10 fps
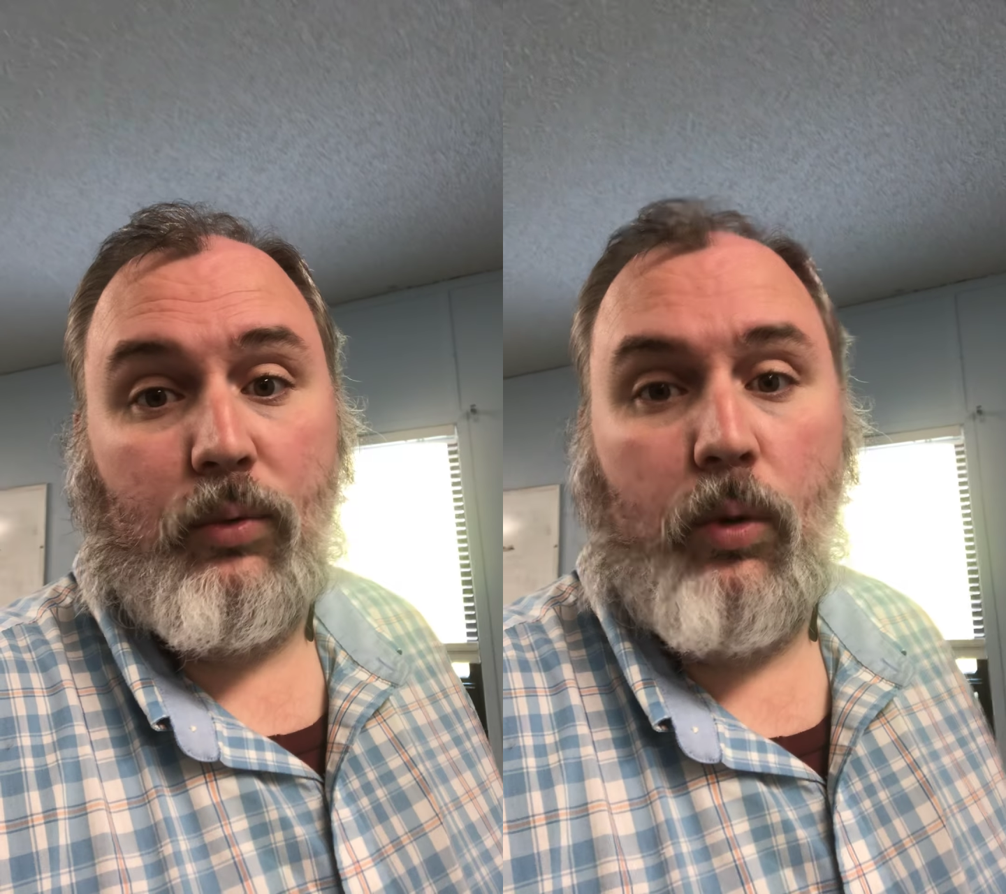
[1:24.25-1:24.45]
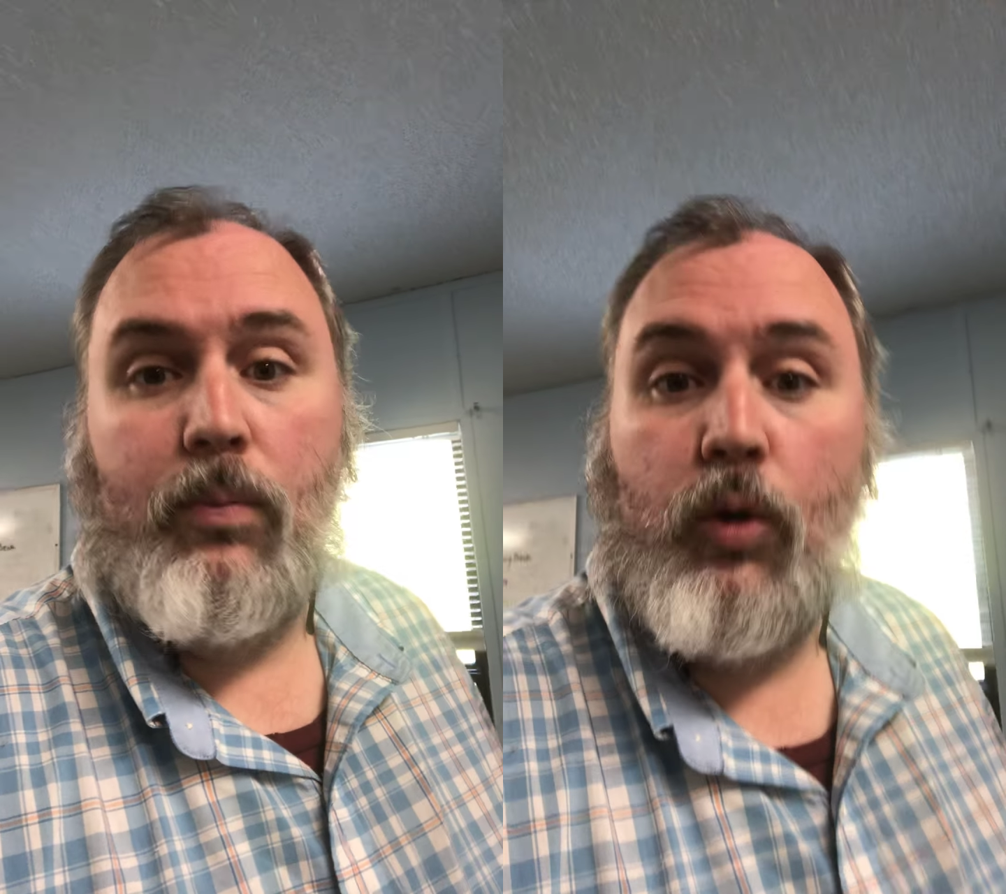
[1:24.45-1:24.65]

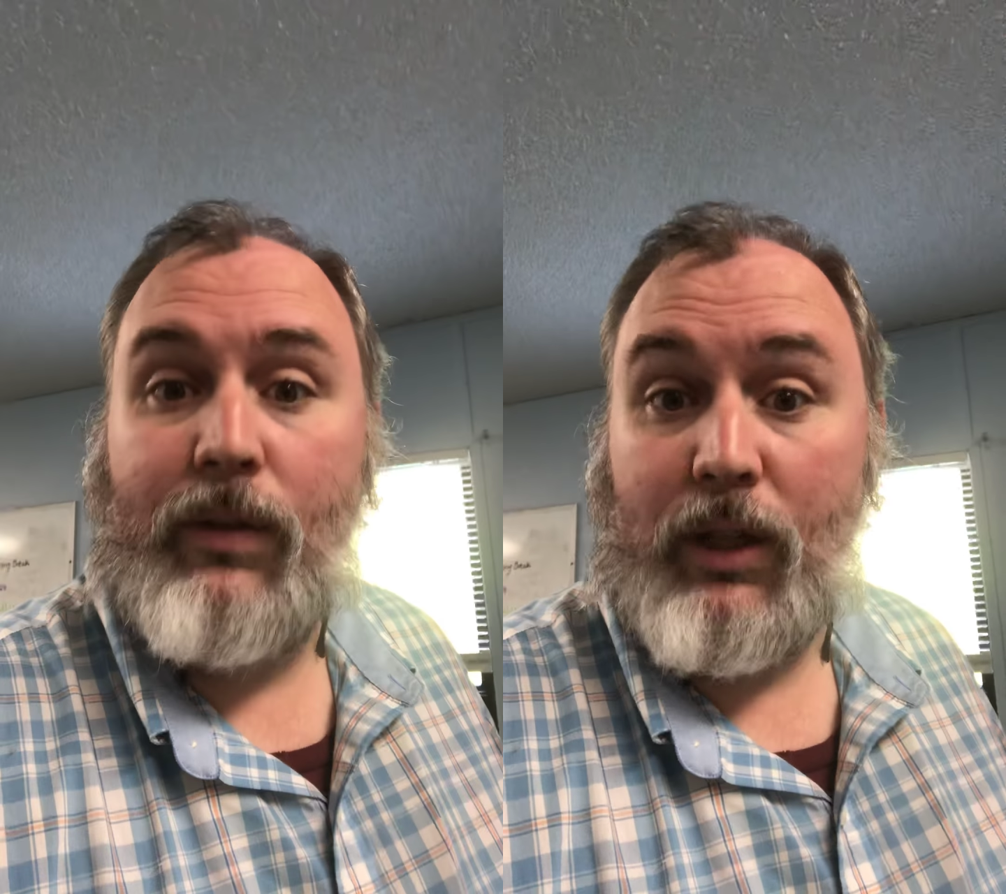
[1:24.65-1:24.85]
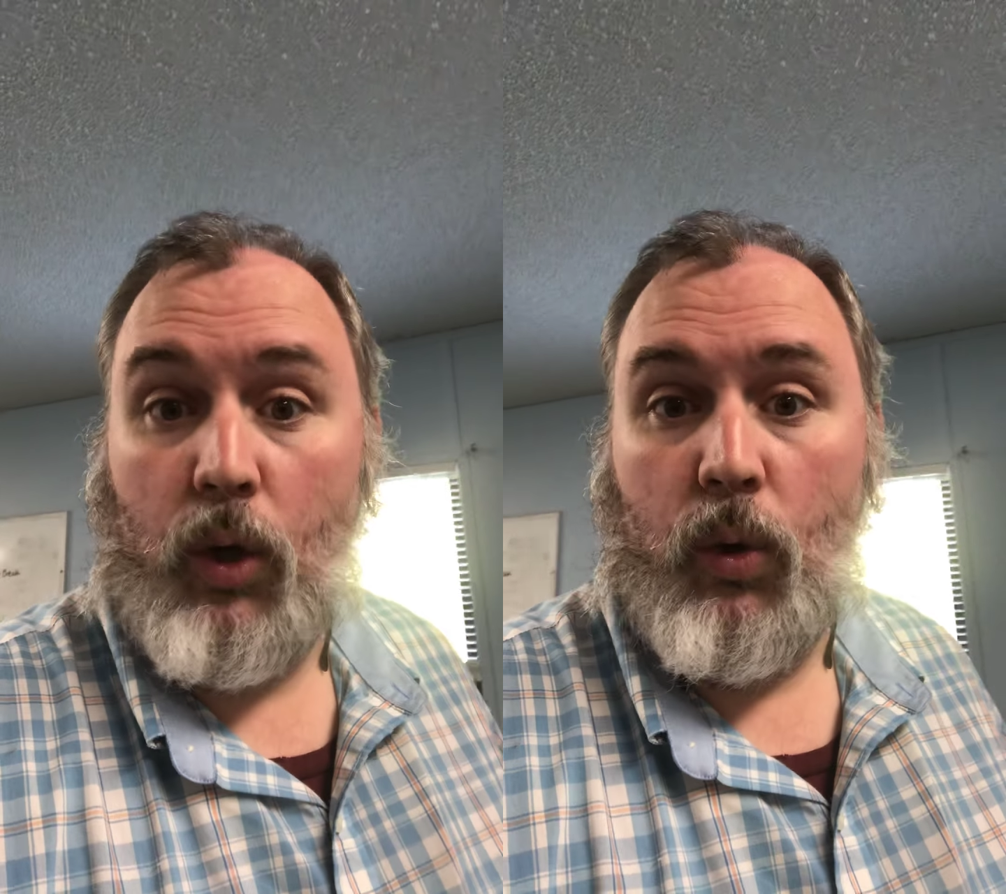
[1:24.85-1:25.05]
We're
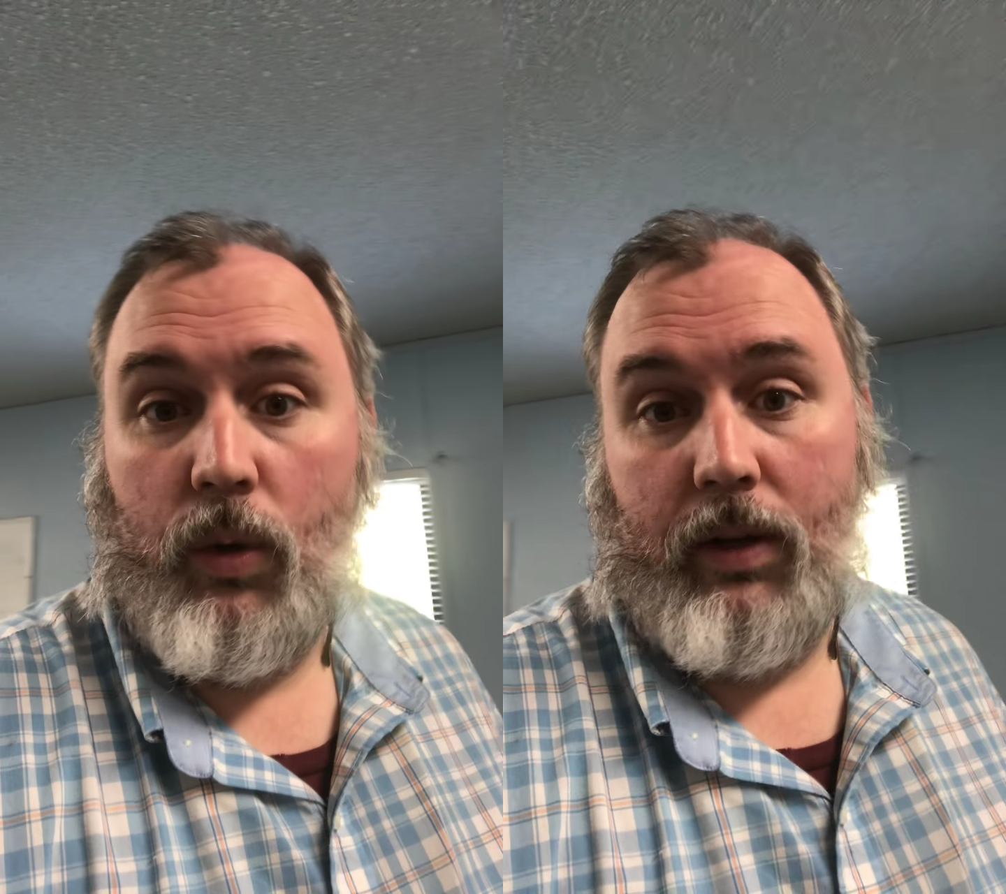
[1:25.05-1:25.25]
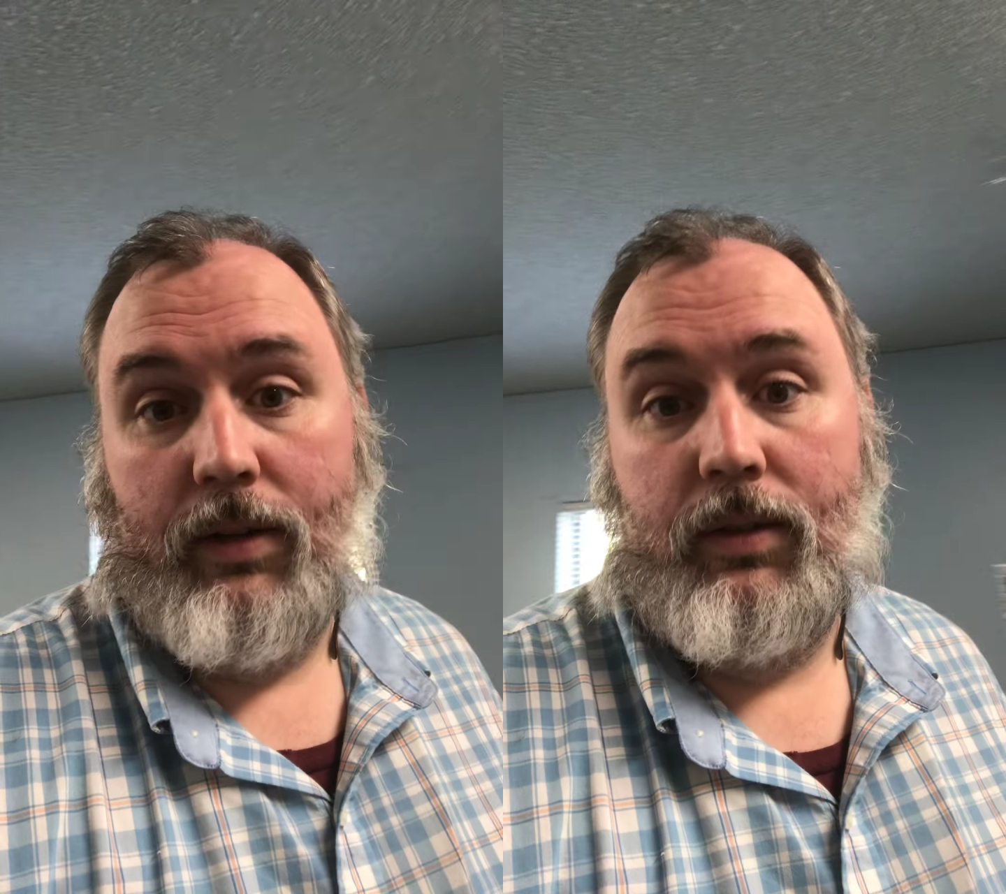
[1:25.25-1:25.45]
moving
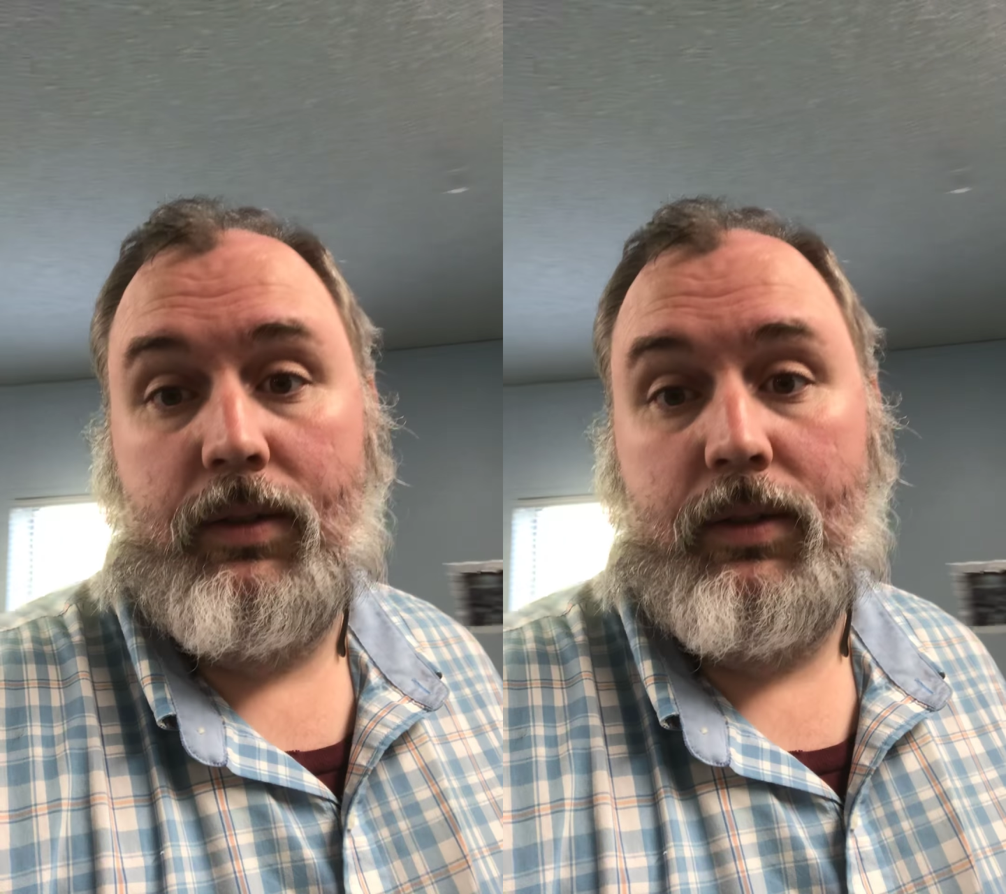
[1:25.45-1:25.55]
on,